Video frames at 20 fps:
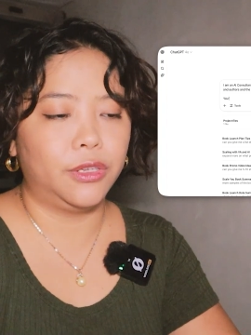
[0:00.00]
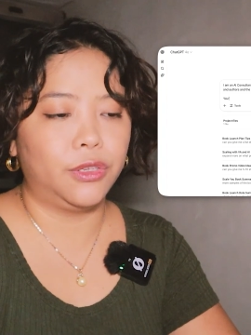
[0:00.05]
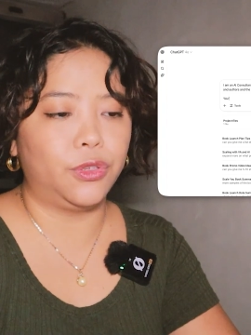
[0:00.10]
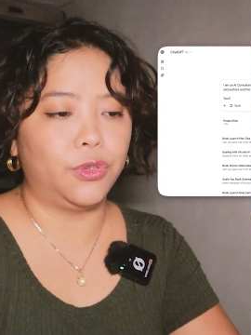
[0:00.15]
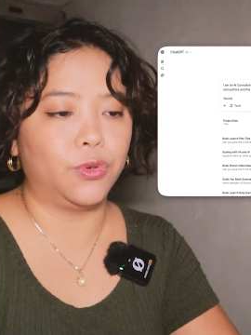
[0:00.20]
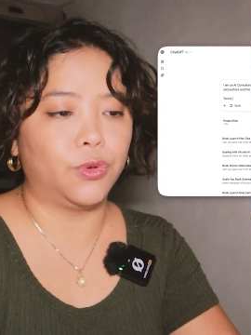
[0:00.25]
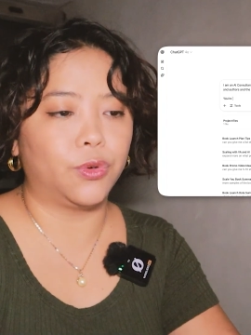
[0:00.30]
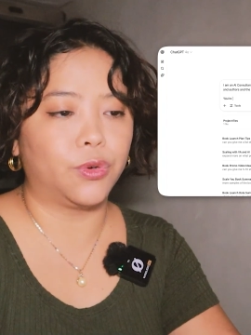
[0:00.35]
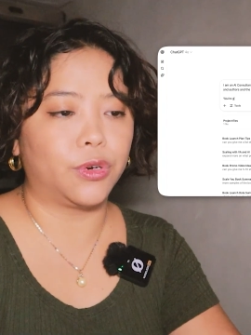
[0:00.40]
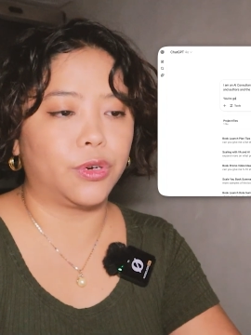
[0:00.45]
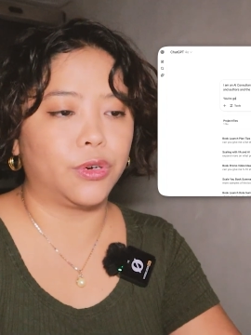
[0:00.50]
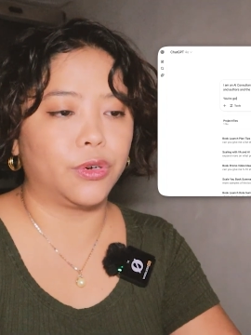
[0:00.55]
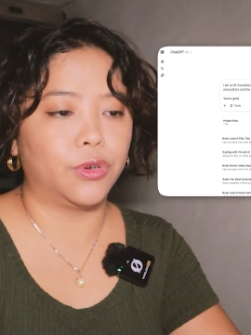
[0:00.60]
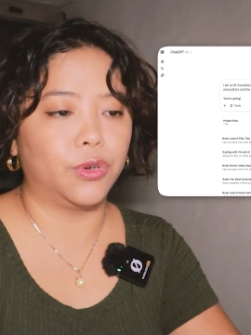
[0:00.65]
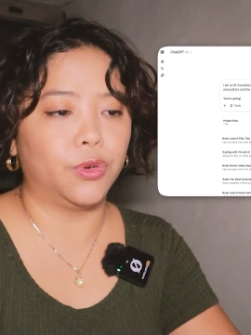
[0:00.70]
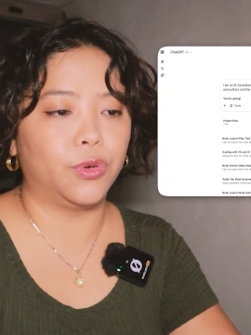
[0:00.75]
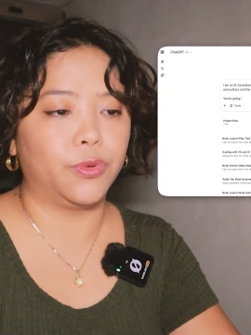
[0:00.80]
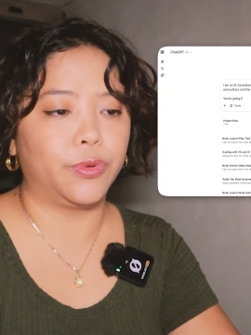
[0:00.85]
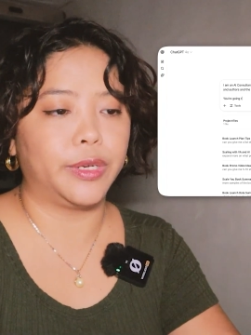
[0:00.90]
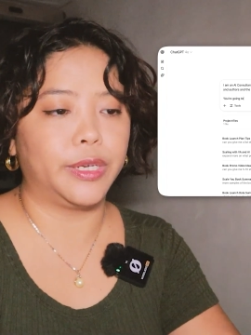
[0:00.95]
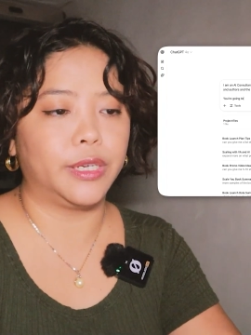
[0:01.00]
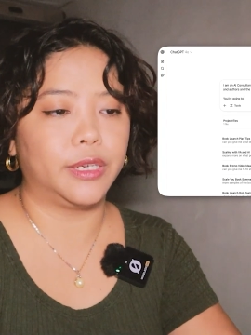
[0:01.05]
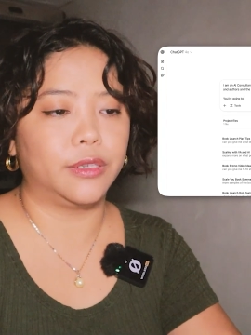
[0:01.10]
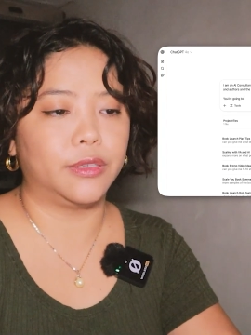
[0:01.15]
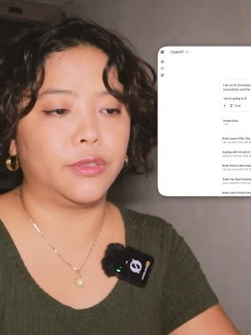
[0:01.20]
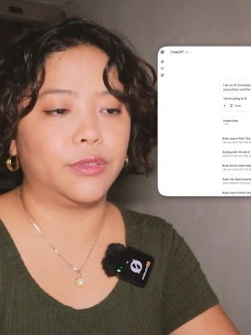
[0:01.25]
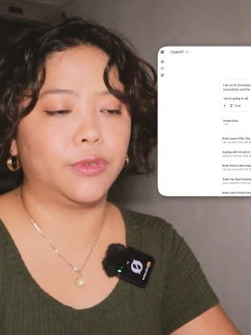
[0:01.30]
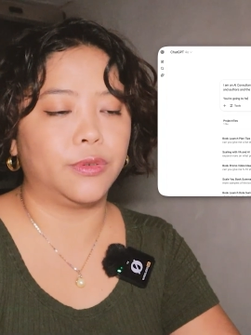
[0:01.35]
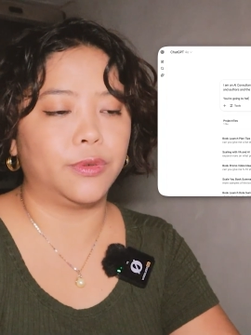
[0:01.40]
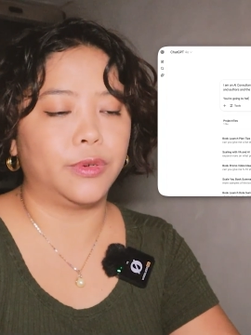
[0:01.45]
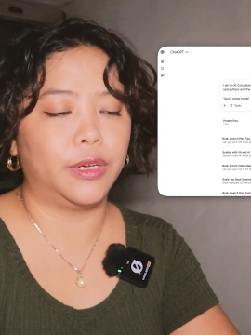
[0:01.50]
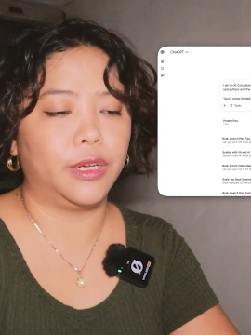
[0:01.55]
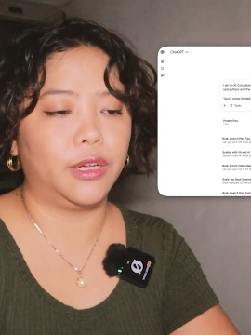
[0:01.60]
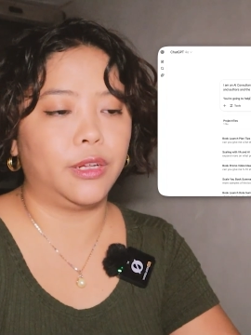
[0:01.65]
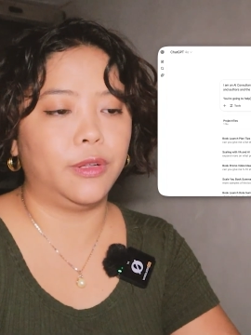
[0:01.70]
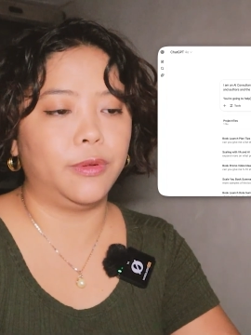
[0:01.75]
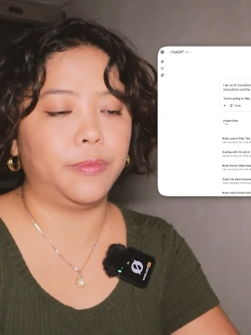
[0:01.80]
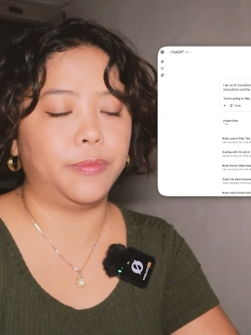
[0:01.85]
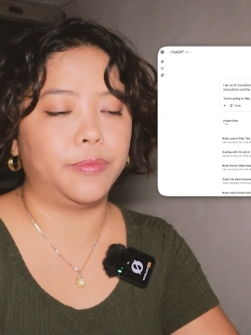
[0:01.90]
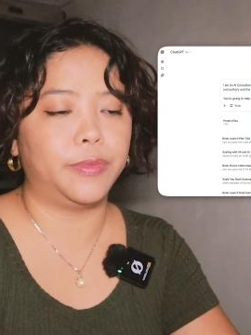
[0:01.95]
you're going to
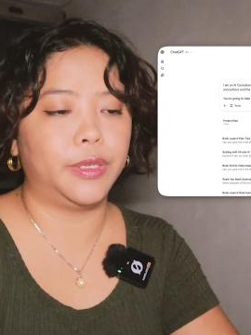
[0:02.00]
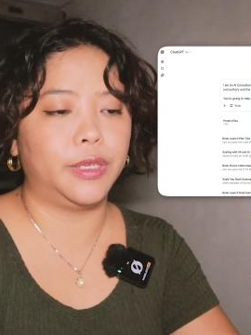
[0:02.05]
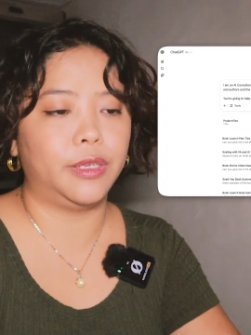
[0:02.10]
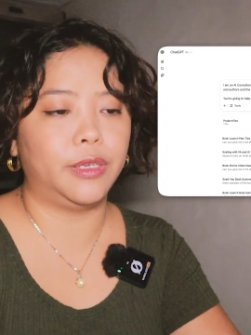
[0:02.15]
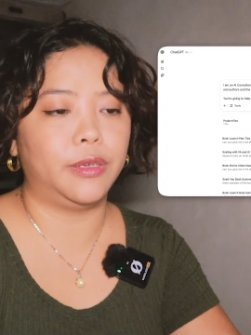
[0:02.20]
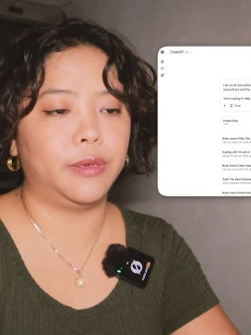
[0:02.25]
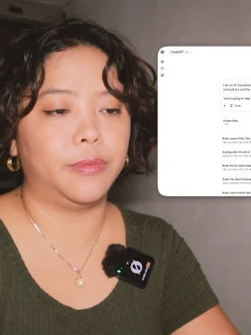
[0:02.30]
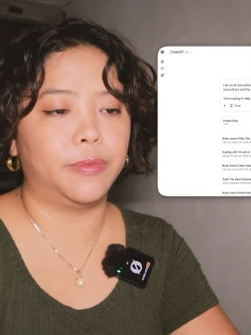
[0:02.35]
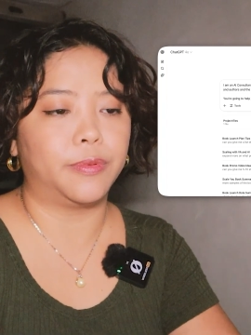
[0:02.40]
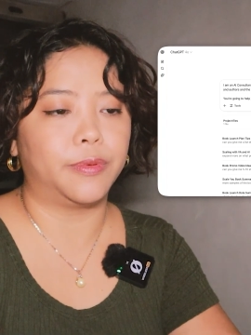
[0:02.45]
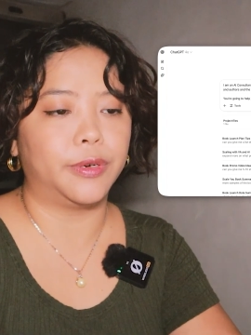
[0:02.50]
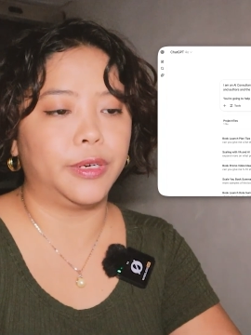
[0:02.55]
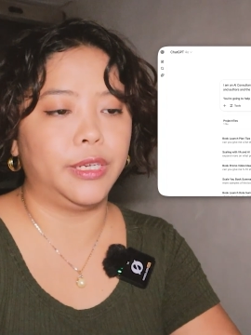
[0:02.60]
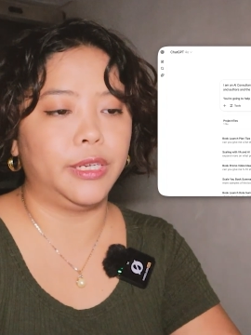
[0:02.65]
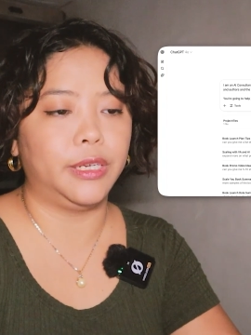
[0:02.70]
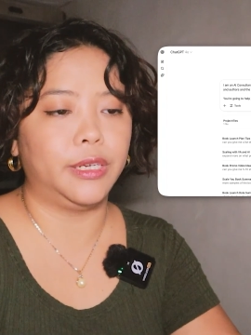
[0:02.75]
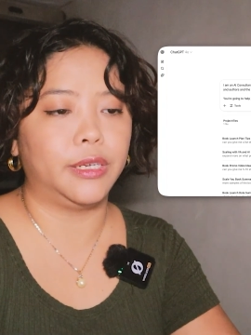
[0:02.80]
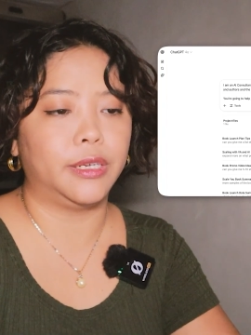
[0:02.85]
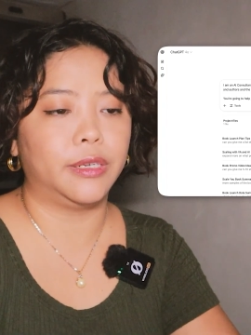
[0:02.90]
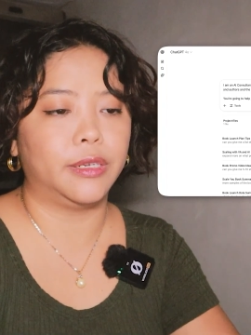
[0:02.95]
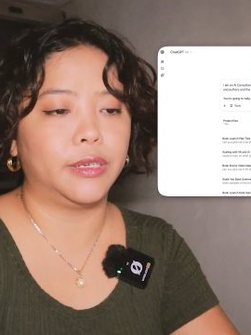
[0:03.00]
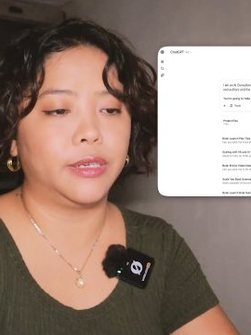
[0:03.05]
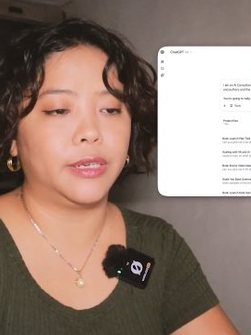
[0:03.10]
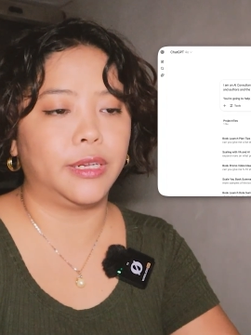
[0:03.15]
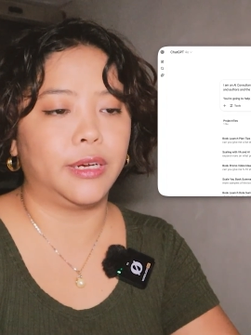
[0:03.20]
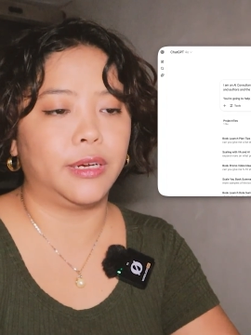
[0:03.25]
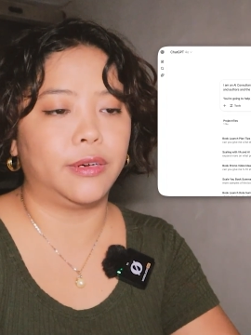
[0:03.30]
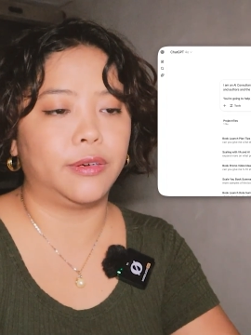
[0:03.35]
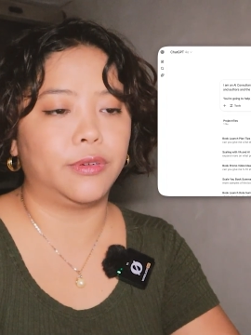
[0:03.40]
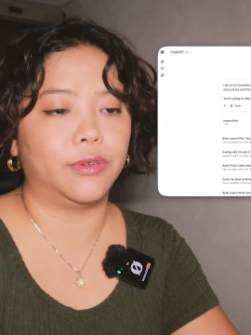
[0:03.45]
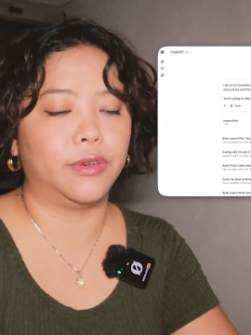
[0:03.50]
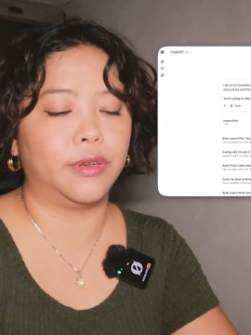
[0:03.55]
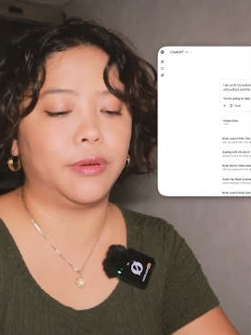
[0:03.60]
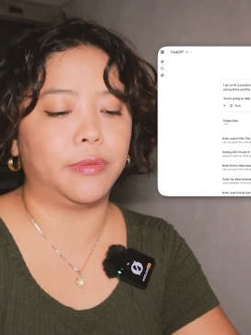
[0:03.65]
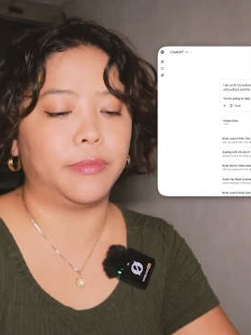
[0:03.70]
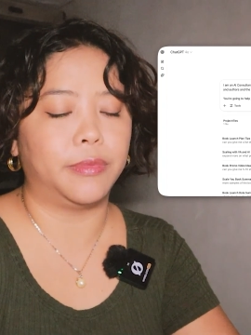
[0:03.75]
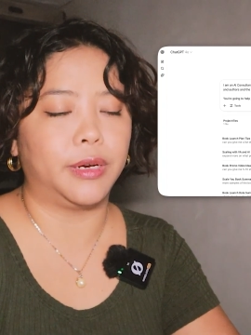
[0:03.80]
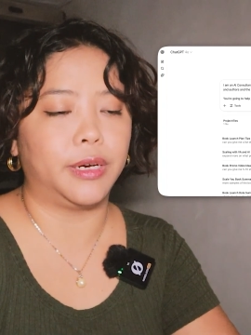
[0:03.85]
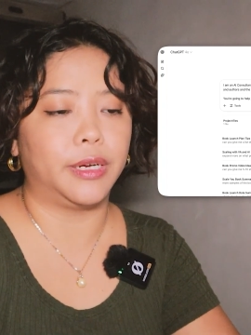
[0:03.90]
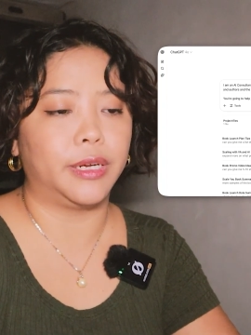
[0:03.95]
help me break
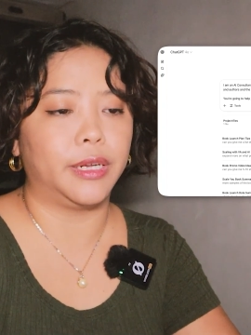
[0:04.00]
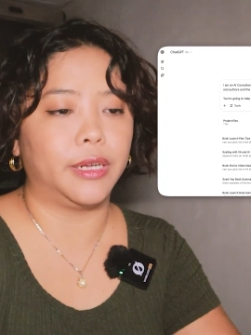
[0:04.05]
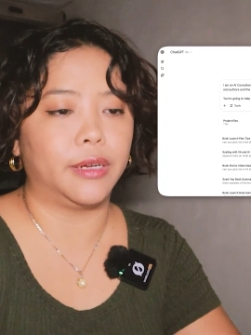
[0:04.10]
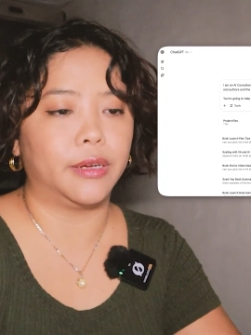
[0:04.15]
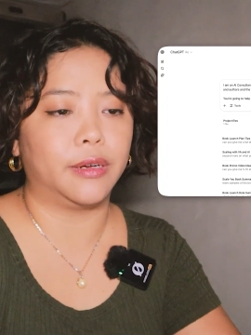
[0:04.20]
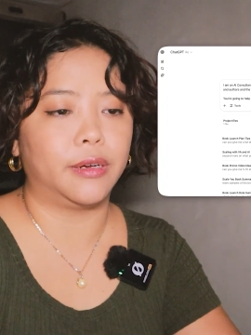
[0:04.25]
down my